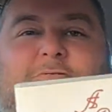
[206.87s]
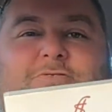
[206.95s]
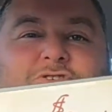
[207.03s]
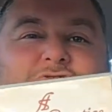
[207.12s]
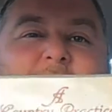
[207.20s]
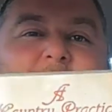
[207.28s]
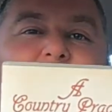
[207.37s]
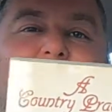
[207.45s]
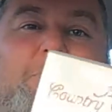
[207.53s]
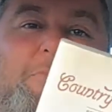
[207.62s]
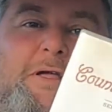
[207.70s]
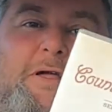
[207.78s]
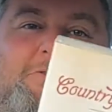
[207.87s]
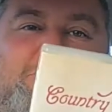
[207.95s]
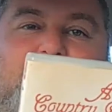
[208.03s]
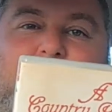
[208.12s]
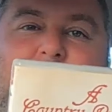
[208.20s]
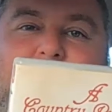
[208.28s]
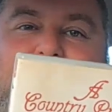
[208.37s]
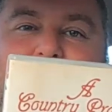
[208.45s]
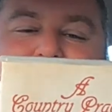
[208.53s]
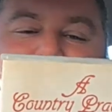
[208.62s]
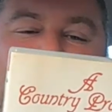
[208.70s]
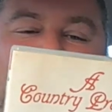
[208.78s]
Straight up, A Country
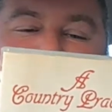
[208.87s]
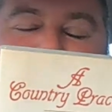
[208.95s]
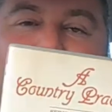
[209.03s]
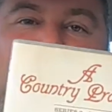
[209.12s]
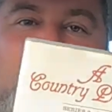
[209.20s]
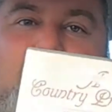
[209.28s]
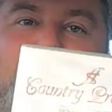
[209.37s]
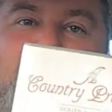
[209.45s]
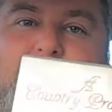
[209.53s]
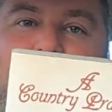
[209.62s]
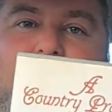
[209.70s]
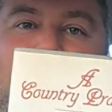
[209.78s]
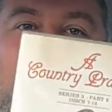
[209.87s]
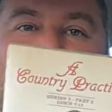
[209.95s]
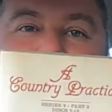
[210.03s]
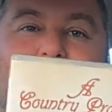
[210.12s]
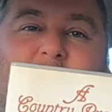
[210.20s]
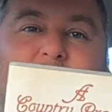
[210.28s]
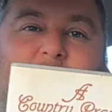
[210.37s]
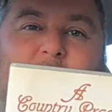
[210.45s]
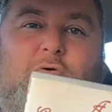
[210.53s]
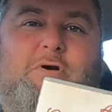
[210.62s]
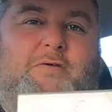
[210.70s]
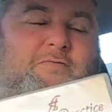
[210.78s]
Practice Series 3 Part 2. I got about
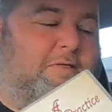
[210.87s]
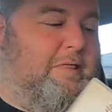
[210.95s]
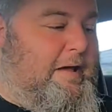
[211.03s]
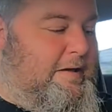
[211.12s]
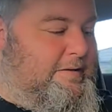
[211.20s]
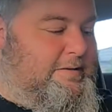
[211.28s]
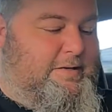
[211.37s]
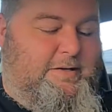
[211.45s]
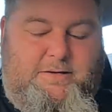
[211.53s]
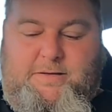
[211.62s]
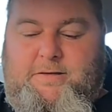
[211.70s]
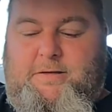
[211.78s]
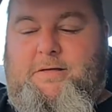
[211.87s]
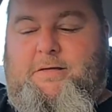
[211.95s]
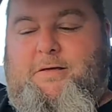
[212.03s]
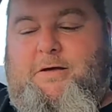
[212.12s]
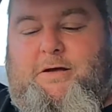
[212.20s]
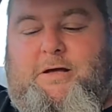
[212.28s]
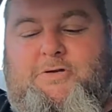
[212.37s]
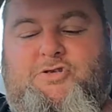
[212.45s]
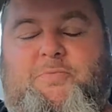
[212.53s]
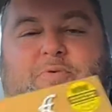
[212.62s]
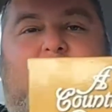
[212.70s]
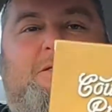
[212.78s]
40 for that. A
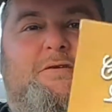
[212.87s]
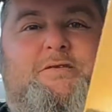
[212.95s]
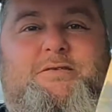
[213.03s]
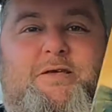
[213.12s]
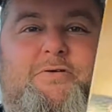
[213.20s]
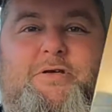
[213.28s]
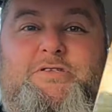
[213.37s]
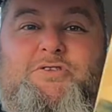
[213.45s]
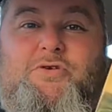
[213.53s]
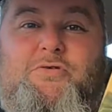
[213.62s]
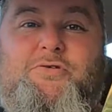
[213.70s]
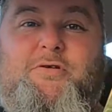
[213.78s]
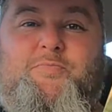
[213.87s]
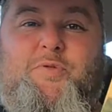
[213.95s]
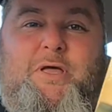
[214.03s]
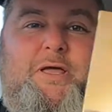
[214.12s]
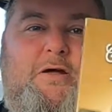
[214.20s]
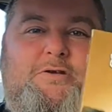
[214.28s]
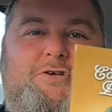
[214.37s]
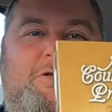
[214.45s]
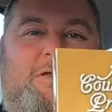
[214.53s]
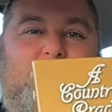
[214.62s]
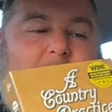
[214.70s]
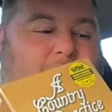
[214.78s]
Country Practice Series 2 complete. I should
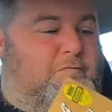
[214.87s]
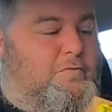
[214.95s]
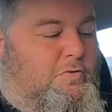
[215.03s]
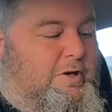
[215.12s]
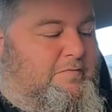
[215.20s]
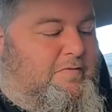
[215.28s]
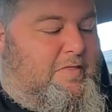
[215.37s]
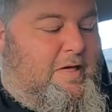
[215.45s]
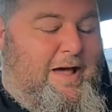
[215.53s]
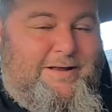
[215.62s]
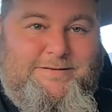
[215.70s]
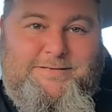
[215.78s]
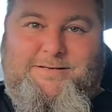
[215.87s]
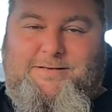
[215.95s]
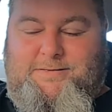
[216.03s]
get about 40 for that.